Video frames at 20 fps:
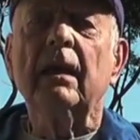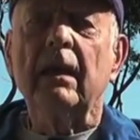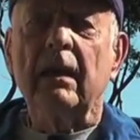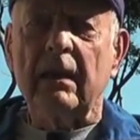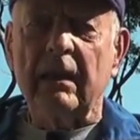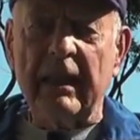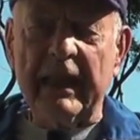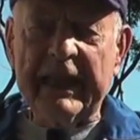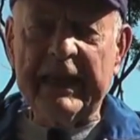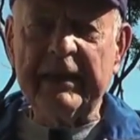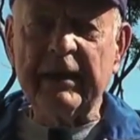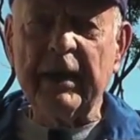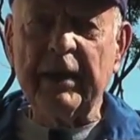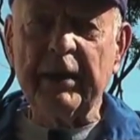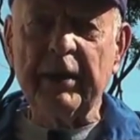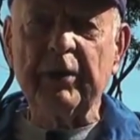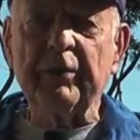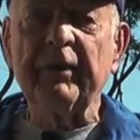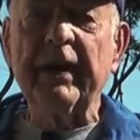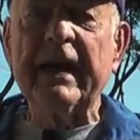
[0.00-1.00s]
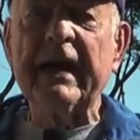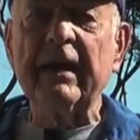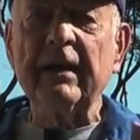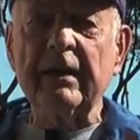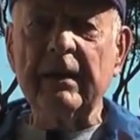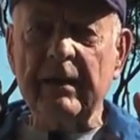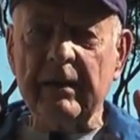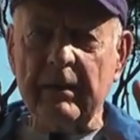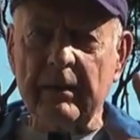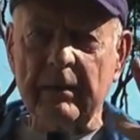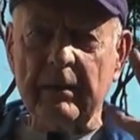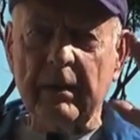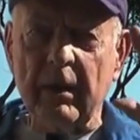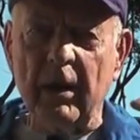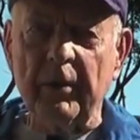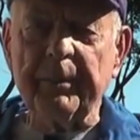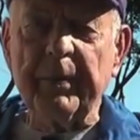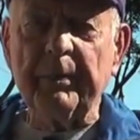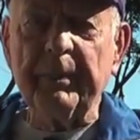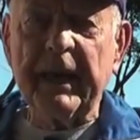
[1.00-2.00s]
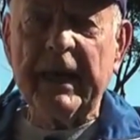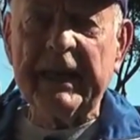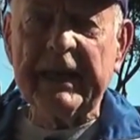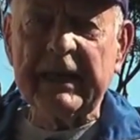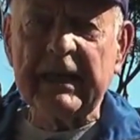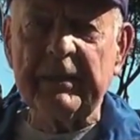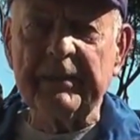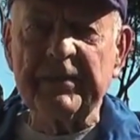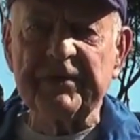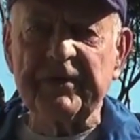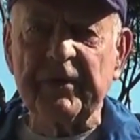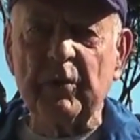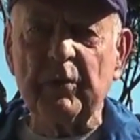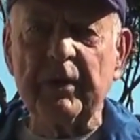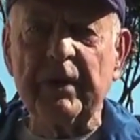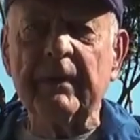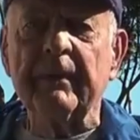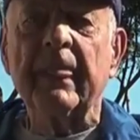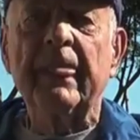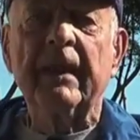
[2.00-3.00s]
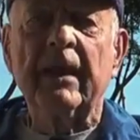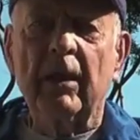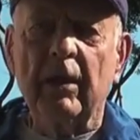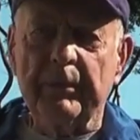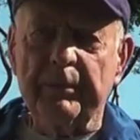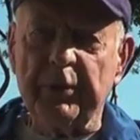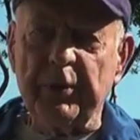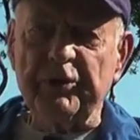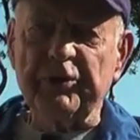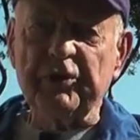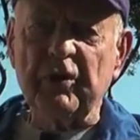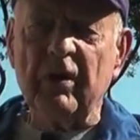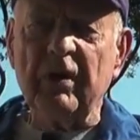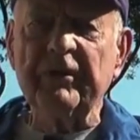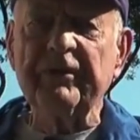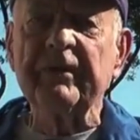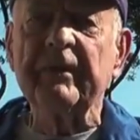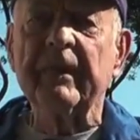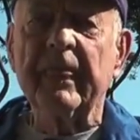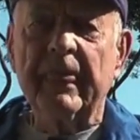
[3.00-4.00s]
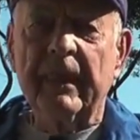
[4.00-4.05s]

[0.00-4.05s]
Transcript: land on the ground, the upper body comes forward, push off,